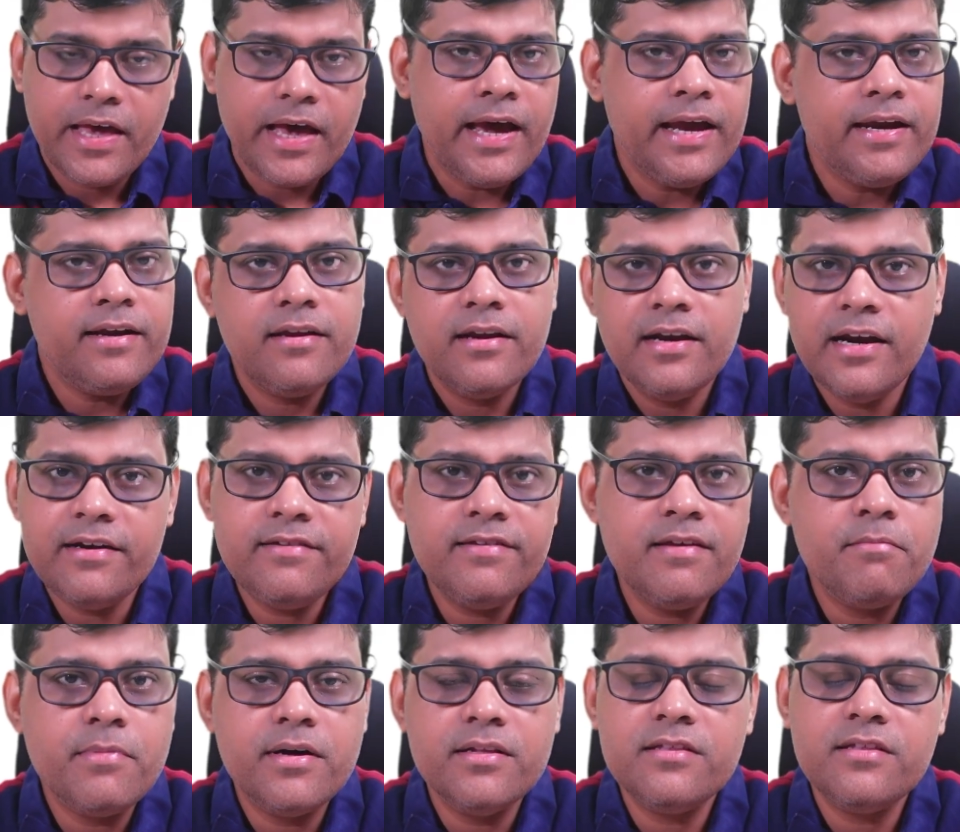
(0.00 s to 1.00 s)
and let's say
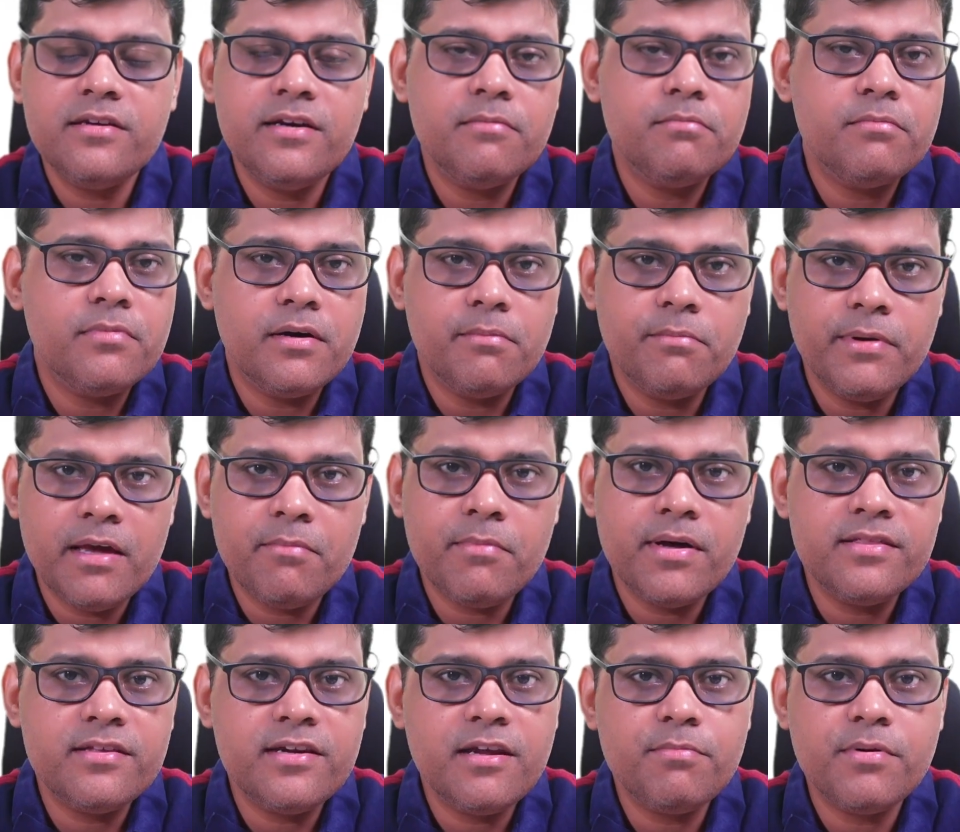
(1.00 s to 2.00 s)
month uh, May
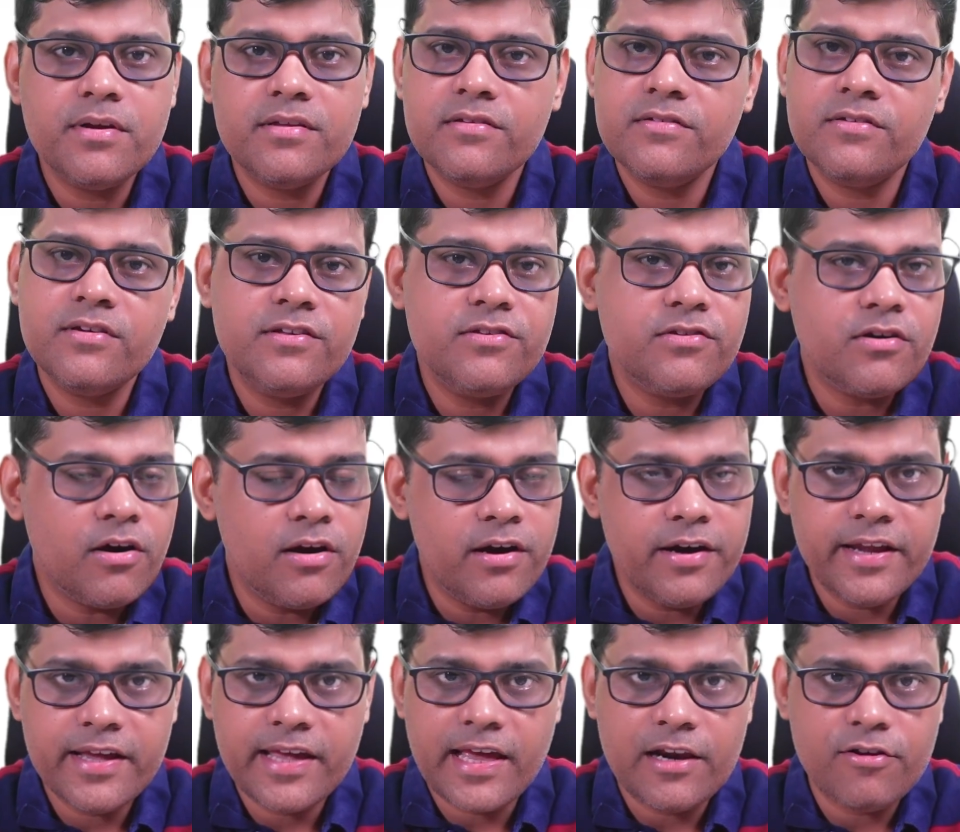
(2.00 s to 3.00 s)
month depreciation is
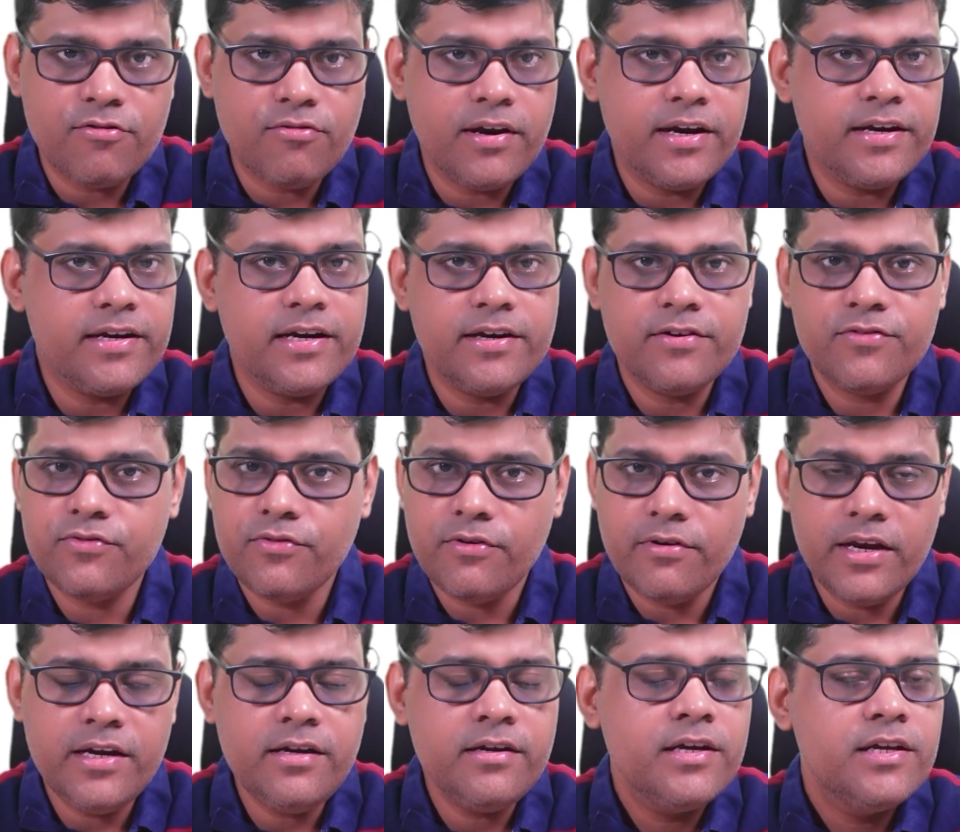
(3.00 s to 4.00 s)
already calculated
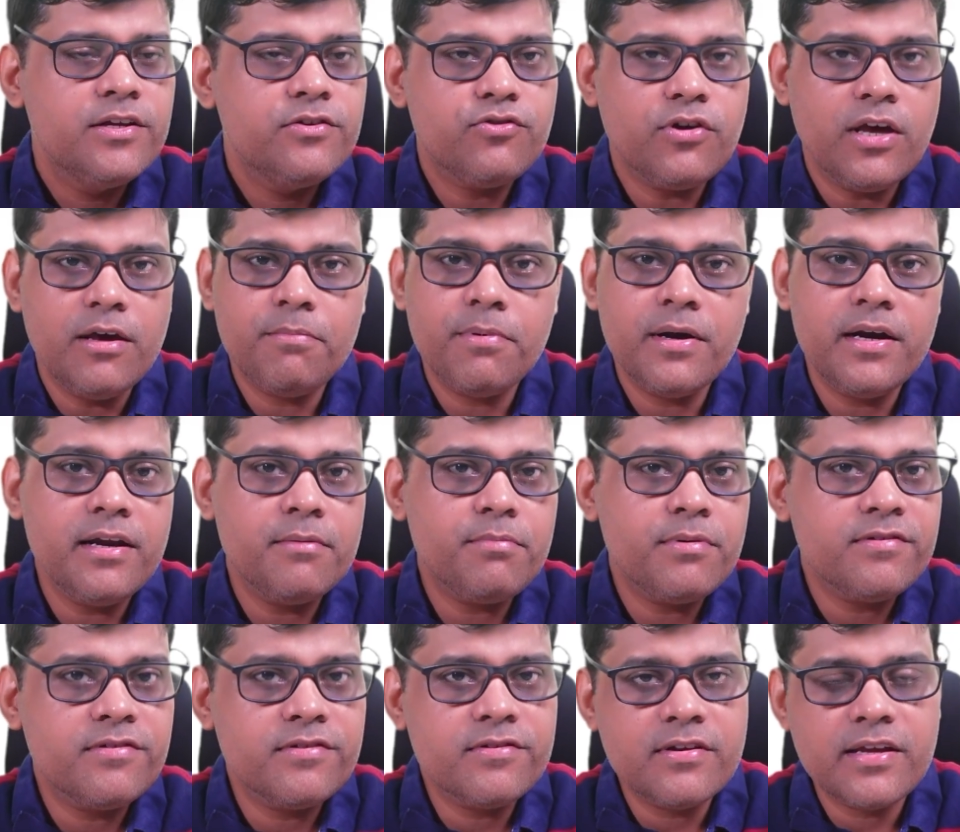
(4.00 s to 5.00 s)
right so April
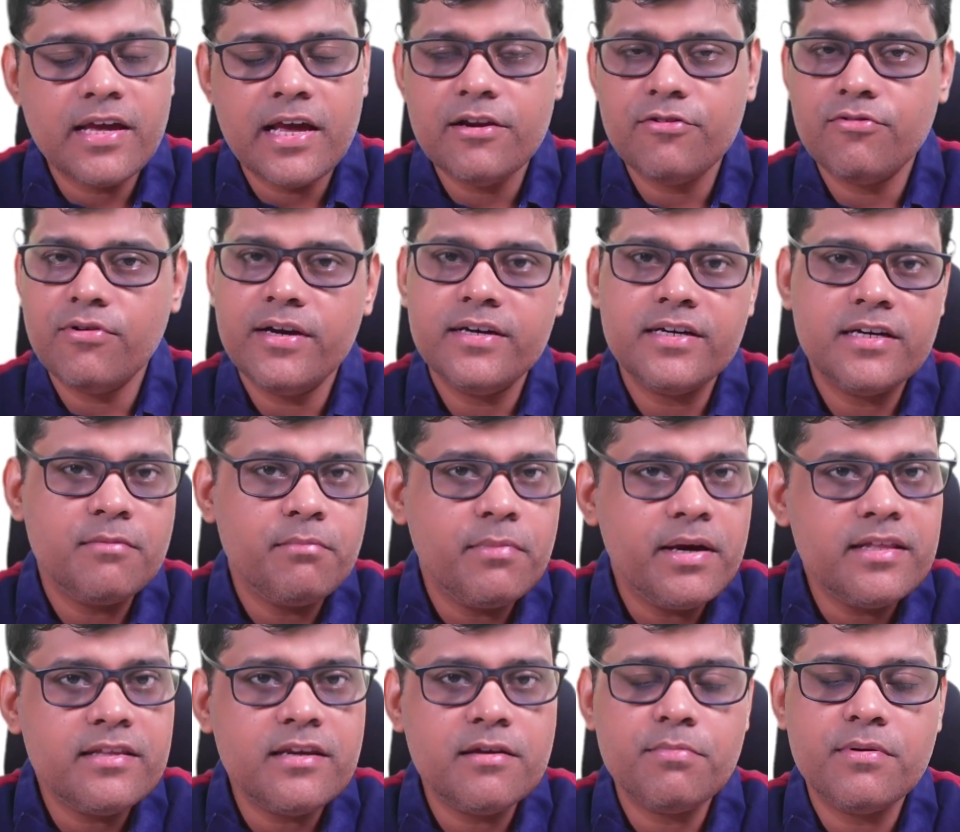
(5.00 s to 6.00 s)
depreciation calculated
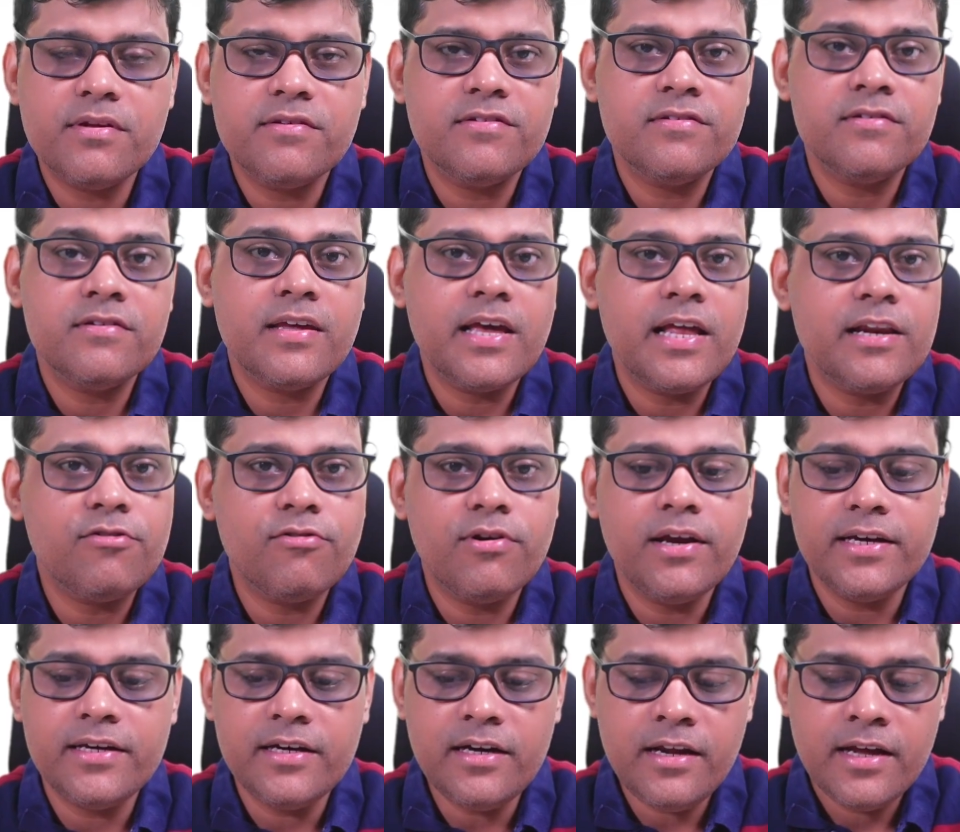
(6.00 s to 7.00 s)
May depreciation
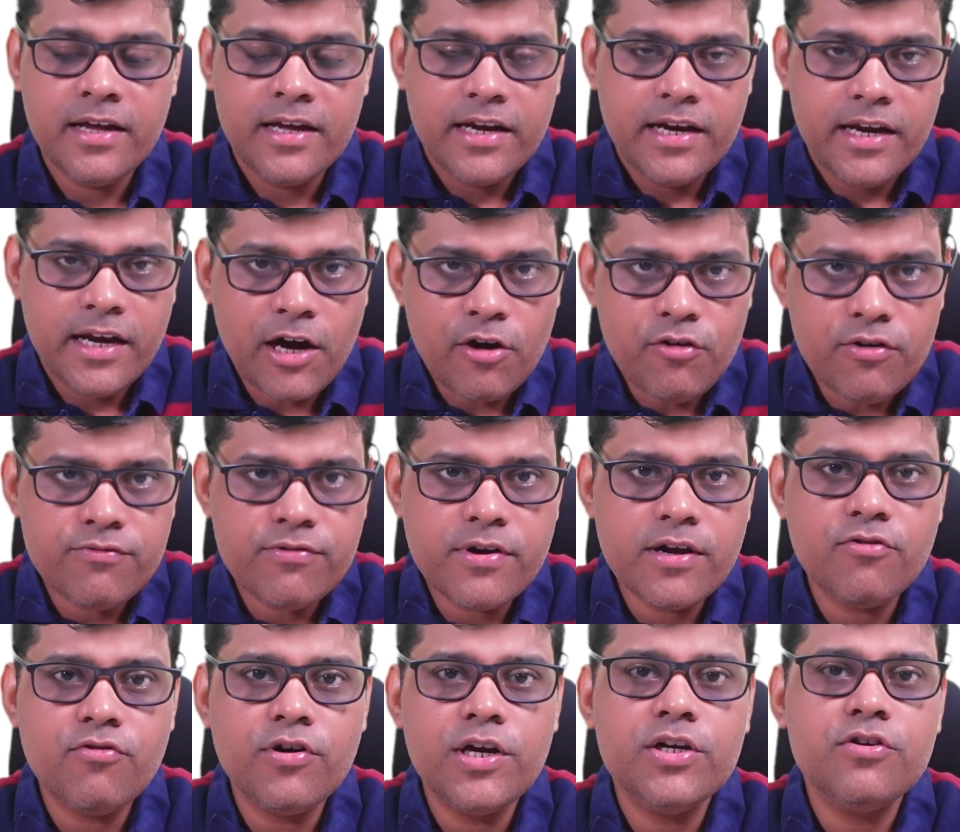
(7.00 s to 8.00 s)
calculated now if you
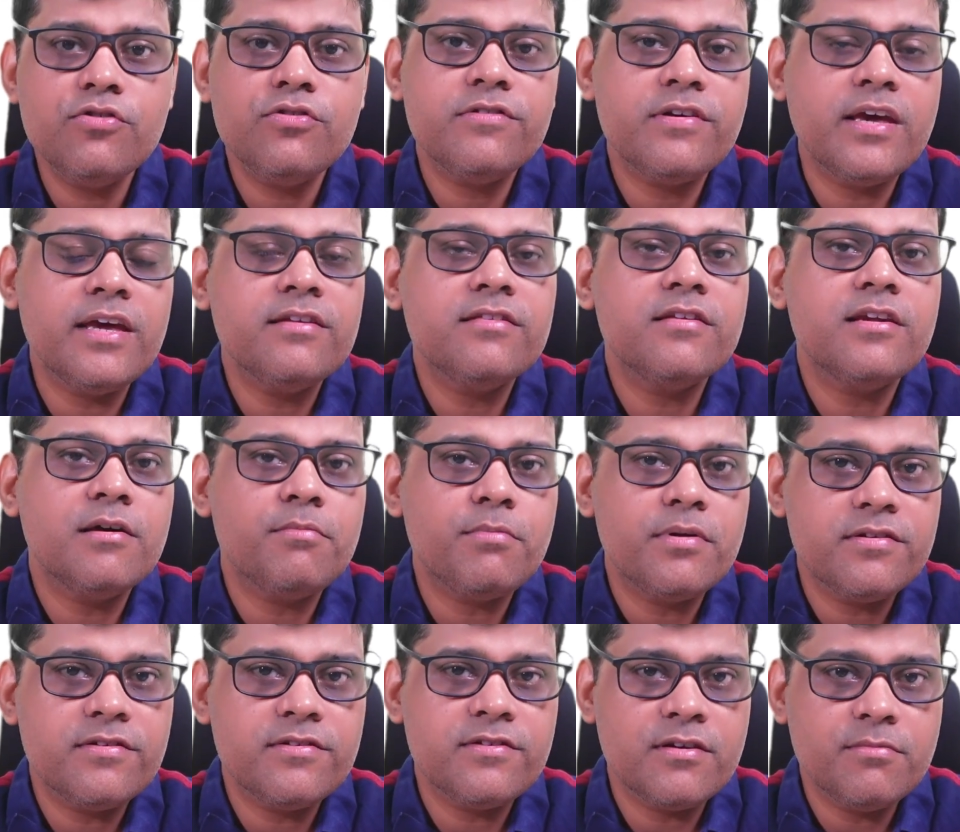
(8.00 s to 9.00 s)
are going to change the
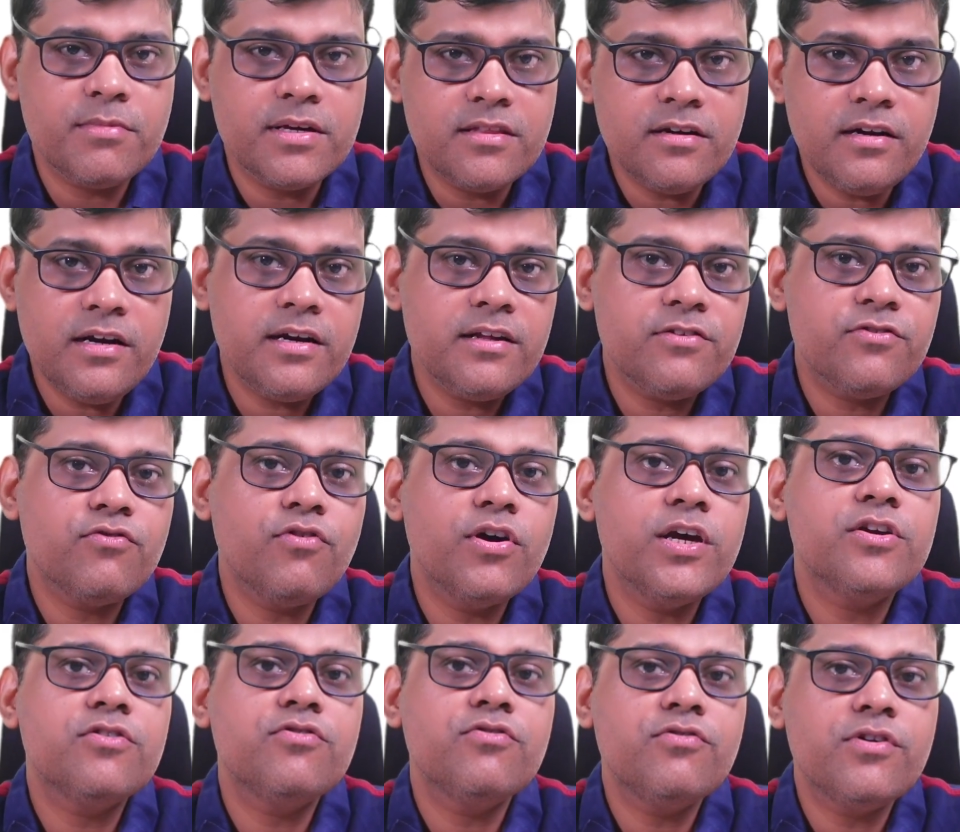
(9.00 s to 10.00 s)
depreciation method it is
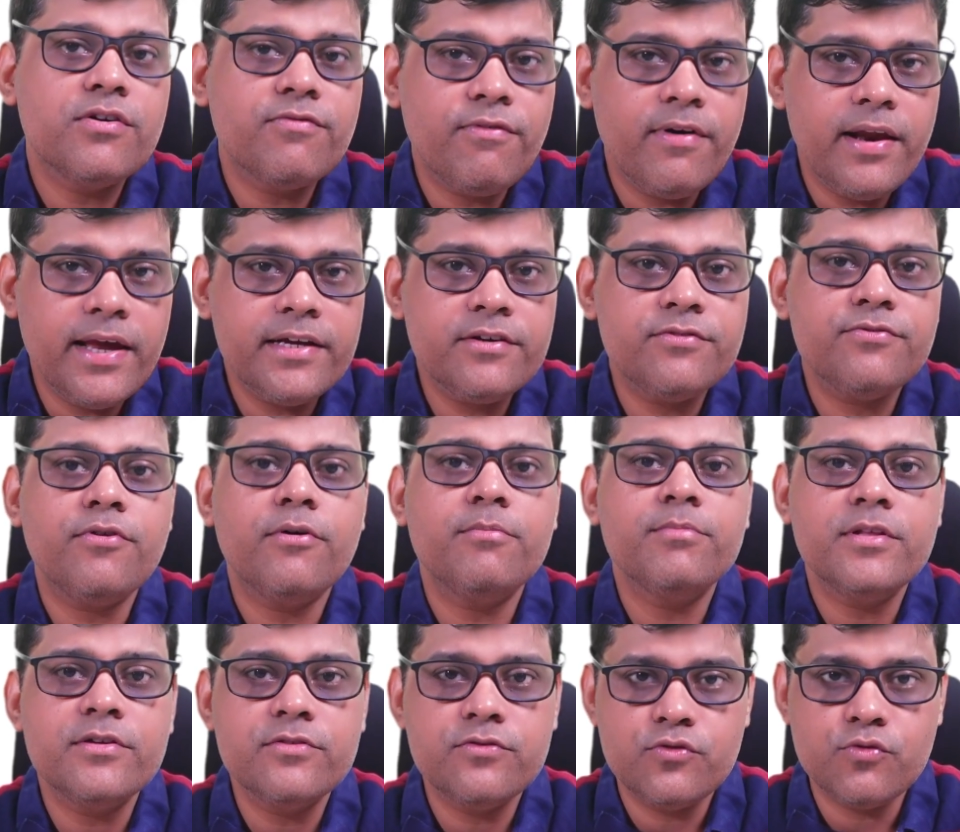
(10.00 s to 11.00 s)
going to reflect from
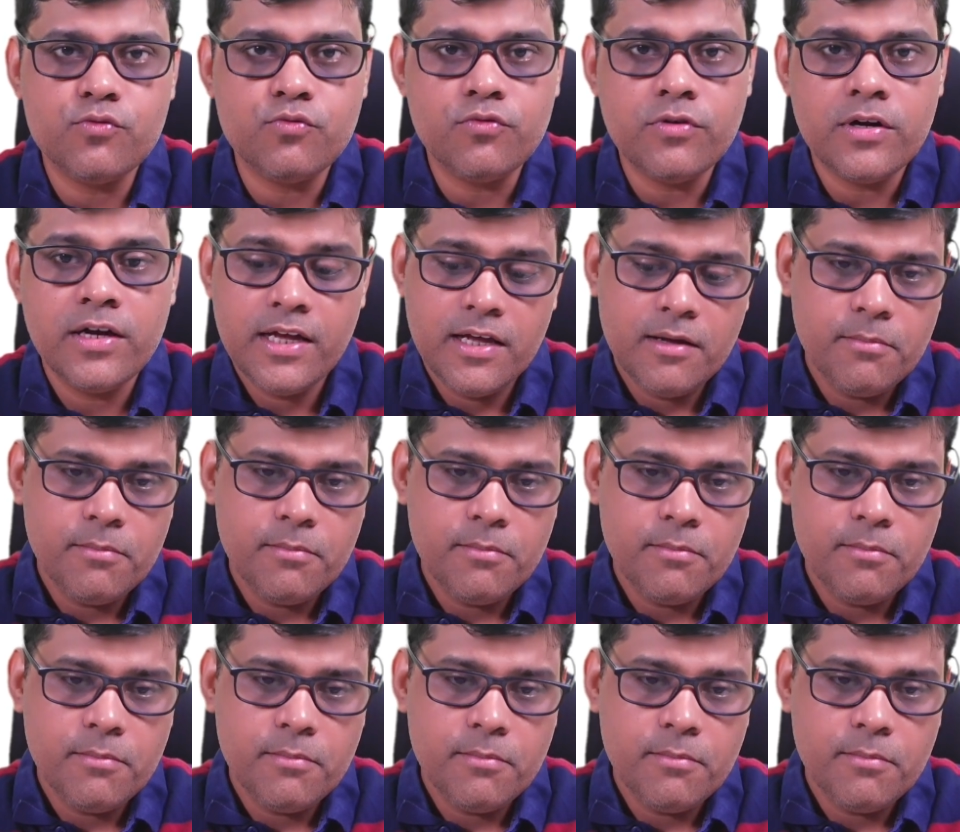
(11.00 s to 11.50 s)
the June